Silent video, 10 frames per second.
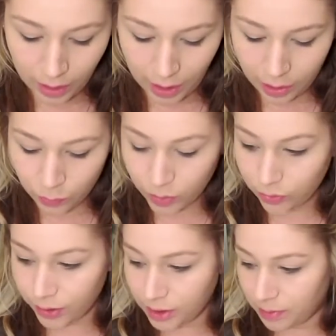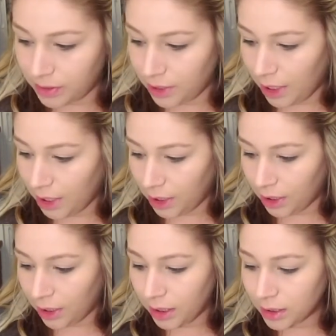And we're going to be
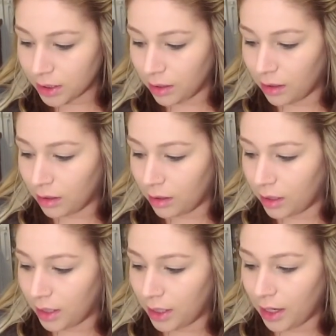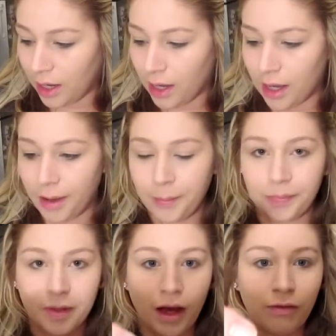taking it on
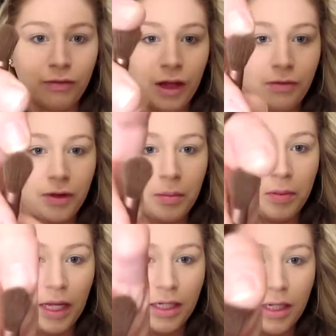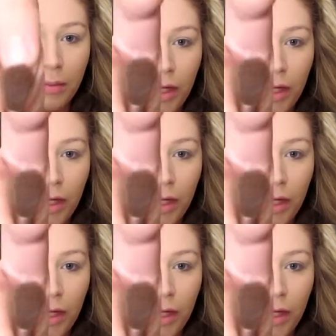a fluffy blending